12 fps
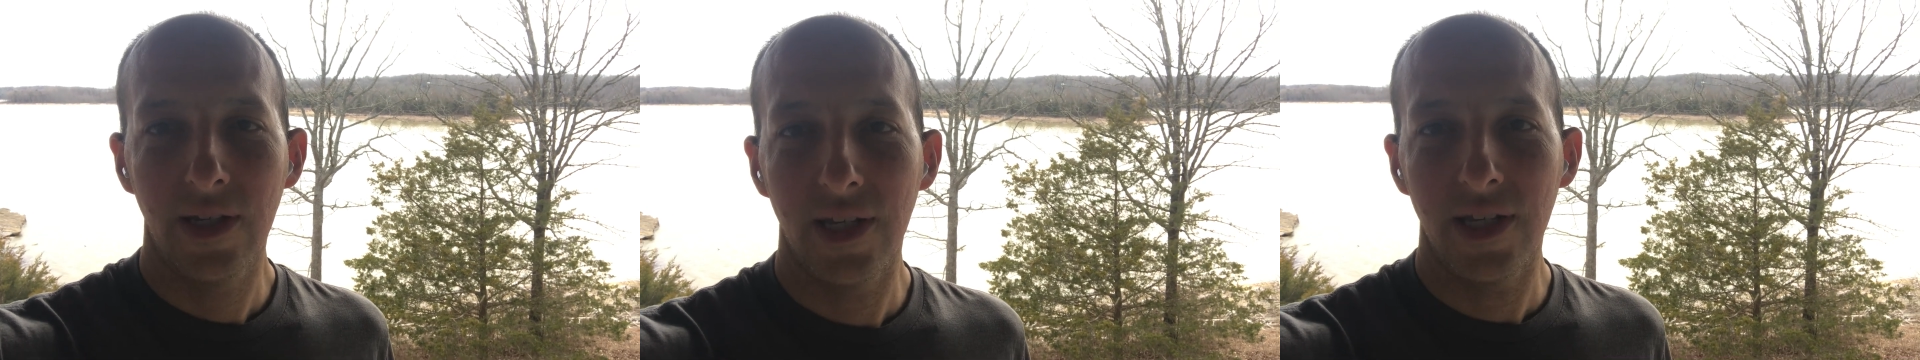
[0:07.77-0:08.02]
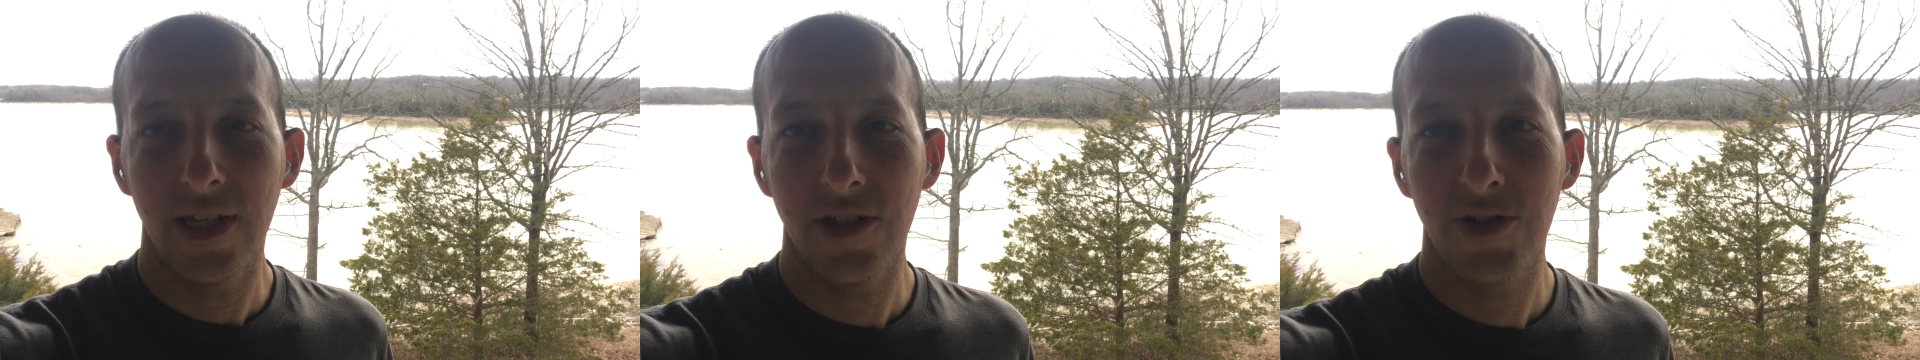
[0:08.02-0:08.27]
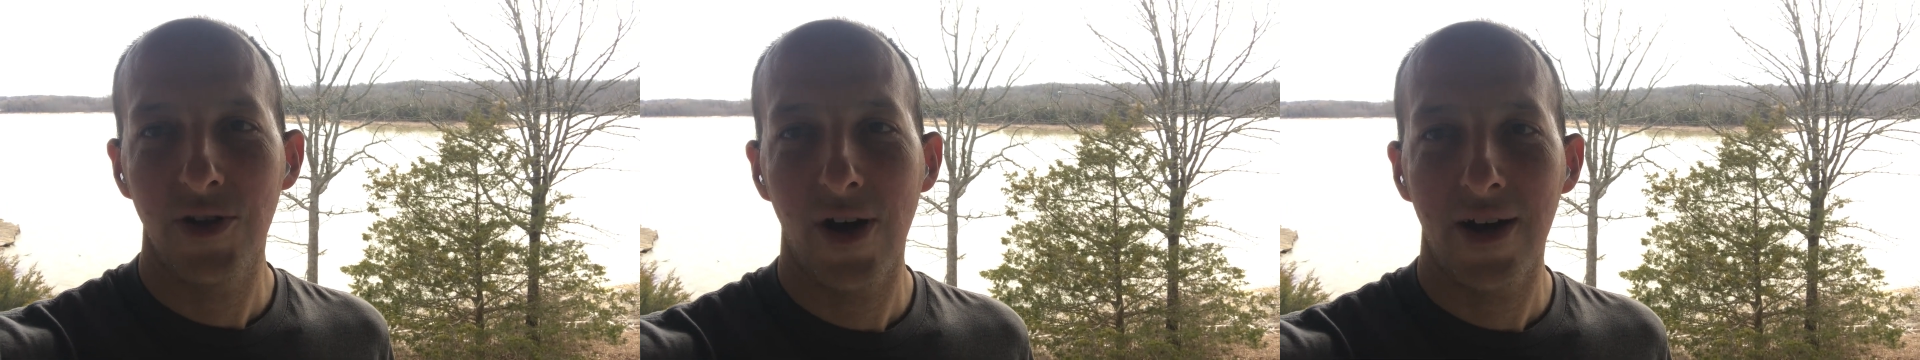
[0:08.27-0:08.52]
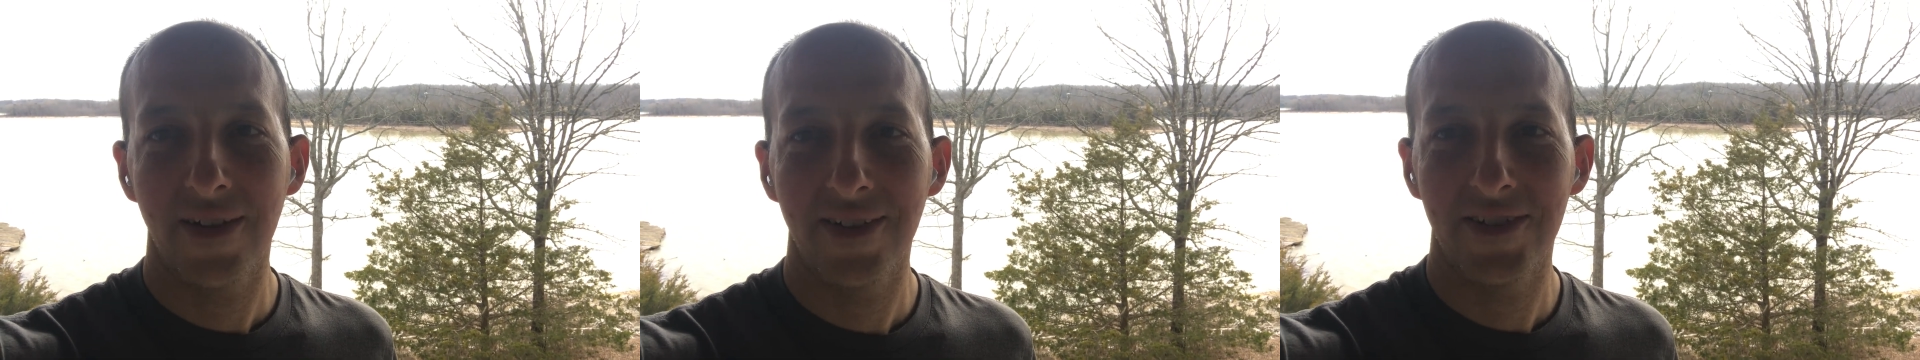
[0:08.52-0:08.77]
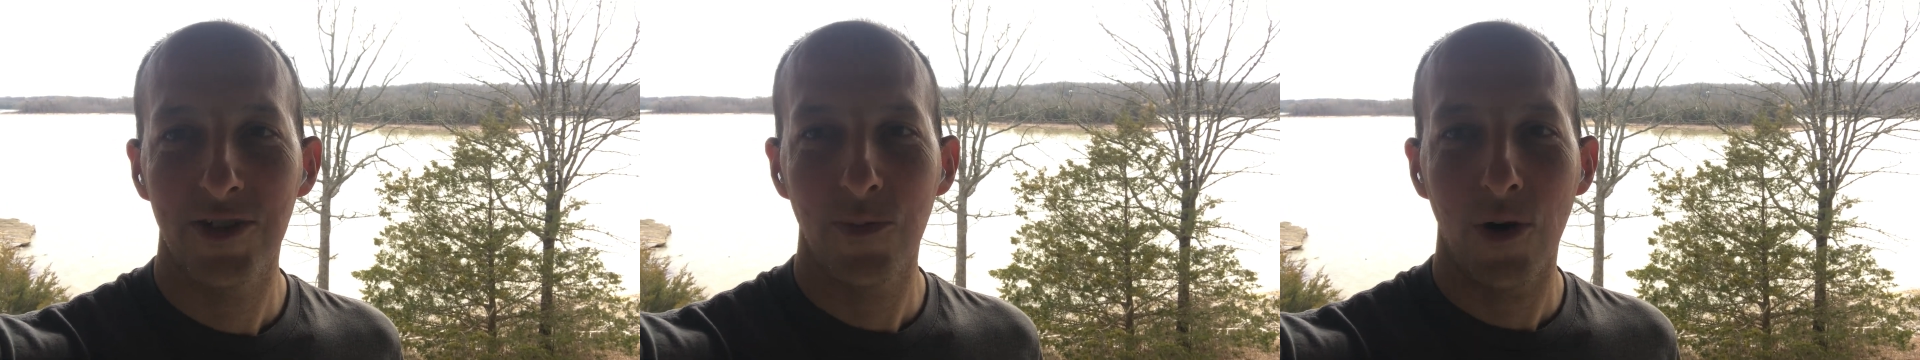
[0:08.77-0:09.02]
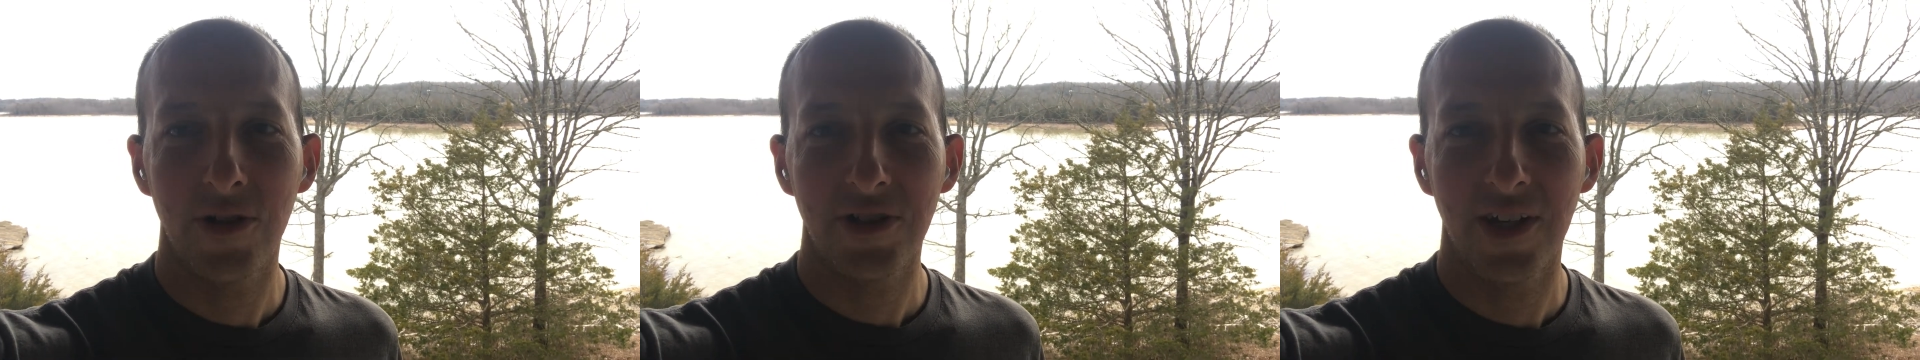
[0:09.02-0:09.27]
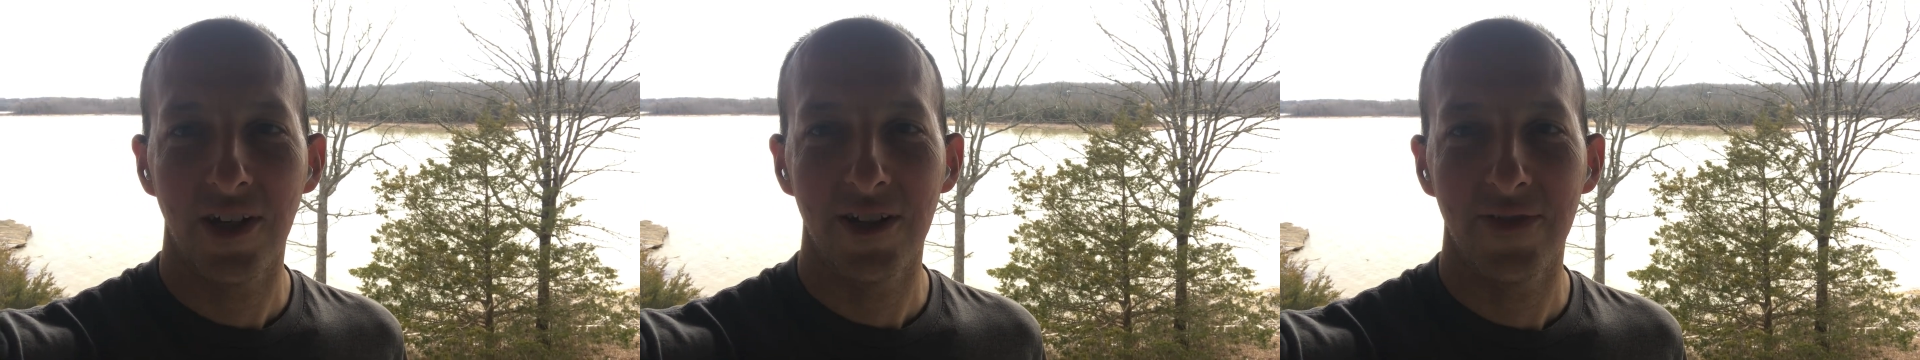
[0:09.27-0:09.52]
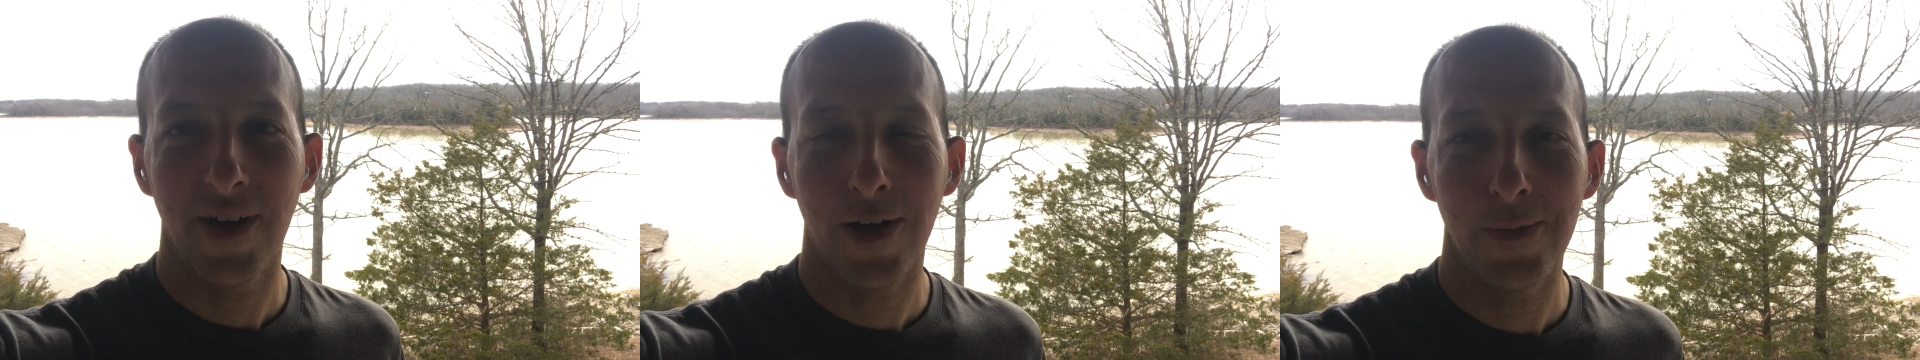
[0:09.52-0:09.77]
It is not small scale
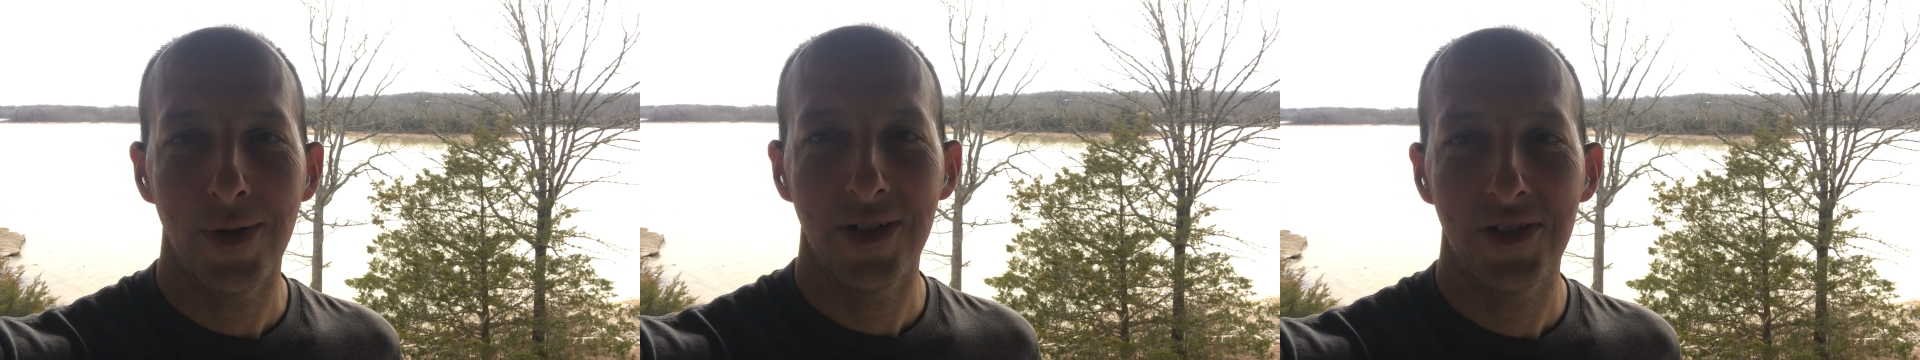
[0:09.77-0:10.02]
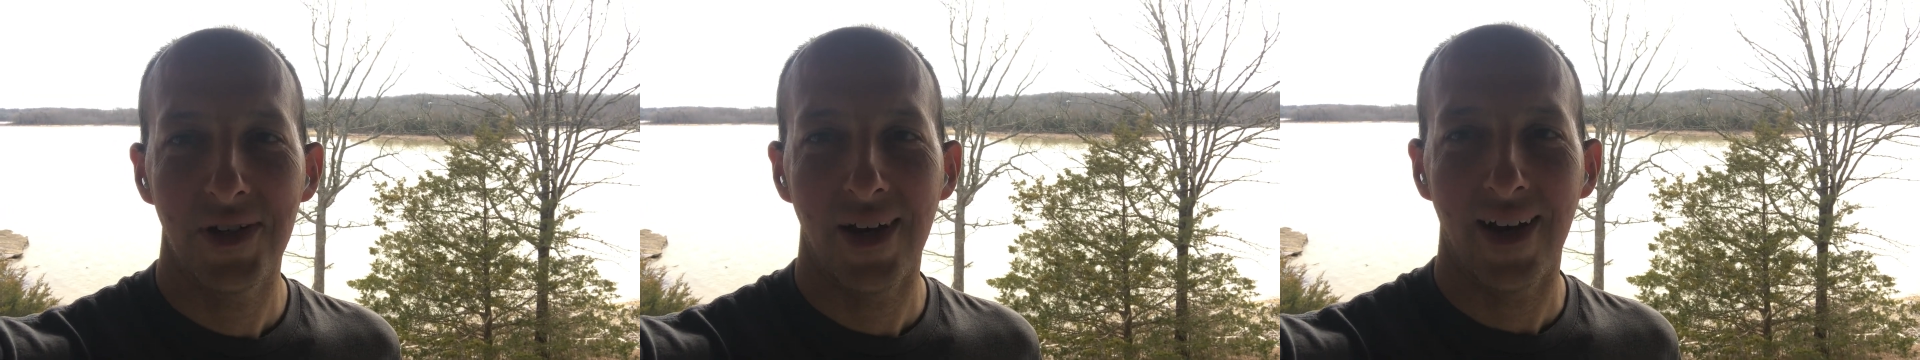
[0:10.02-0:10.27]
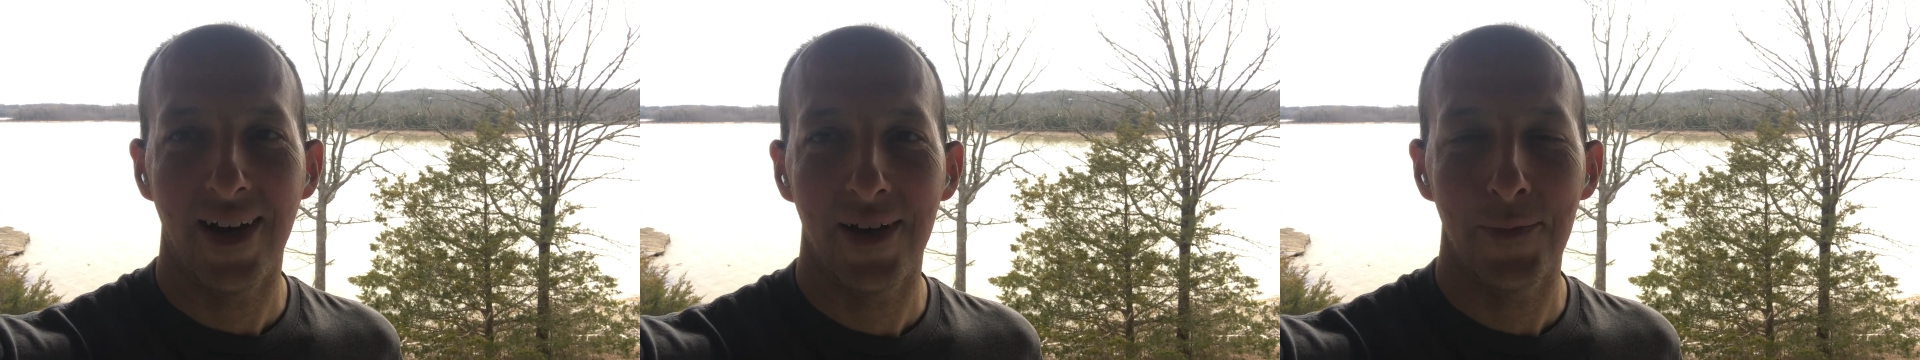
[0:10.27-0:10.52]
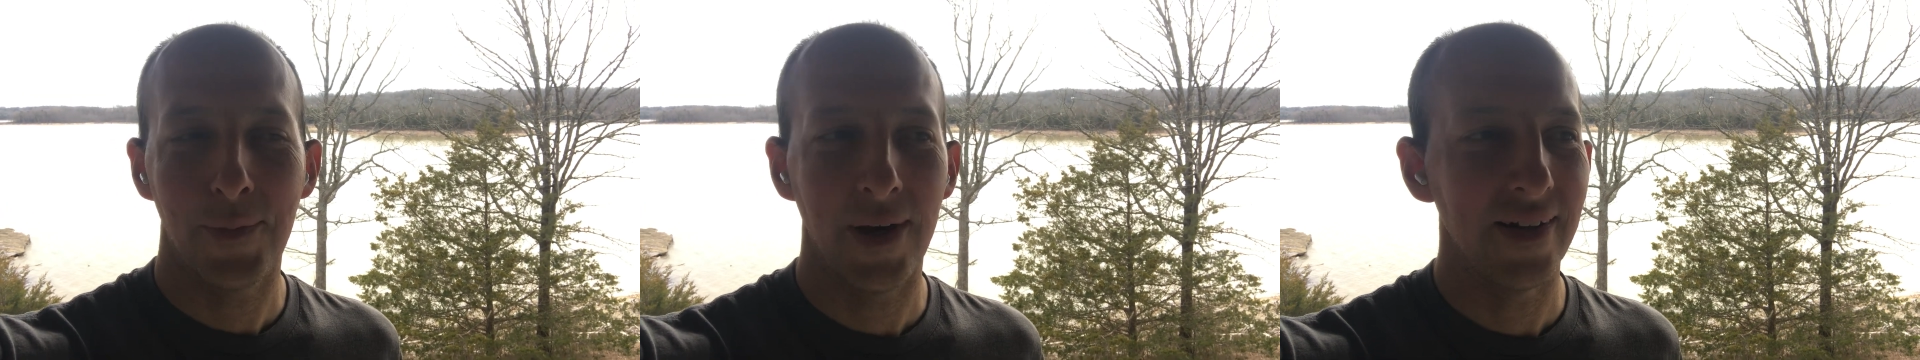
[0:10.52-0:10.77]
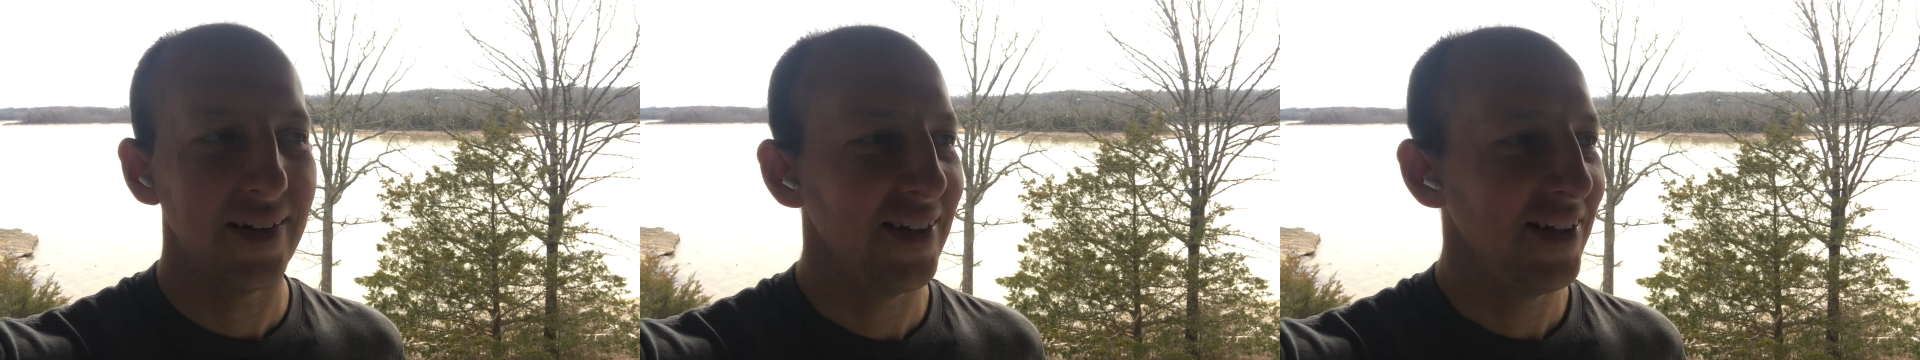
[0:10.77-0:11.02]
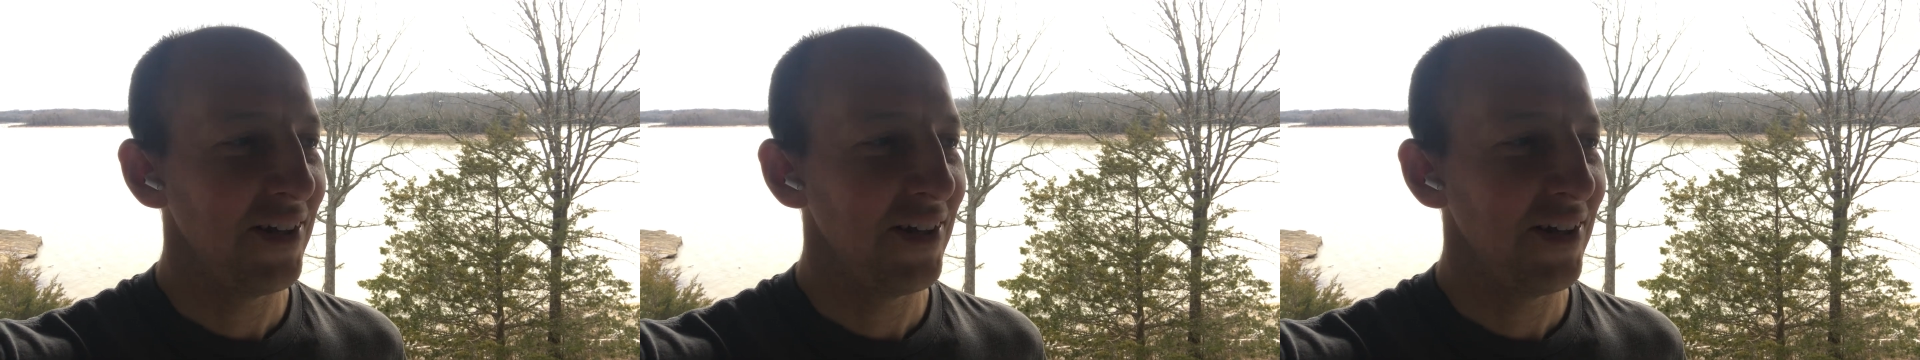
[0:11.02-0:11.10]
development, but